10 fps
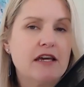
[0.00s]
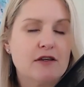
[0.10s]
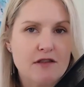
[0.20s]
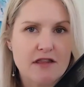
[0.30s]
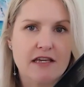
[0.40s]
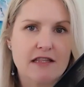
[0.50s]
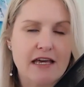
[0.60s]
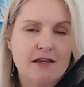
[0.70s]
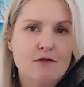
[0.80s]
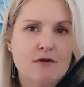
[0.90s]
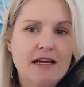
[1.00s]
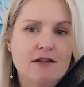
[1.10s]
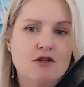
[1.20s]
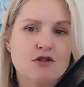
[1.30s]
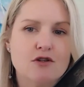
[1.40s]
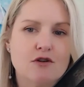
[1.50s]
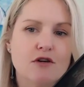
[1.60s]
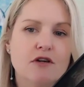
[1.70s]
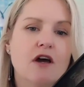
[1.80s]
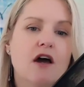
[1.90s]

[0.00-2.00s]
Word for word: that you think that you'll need to do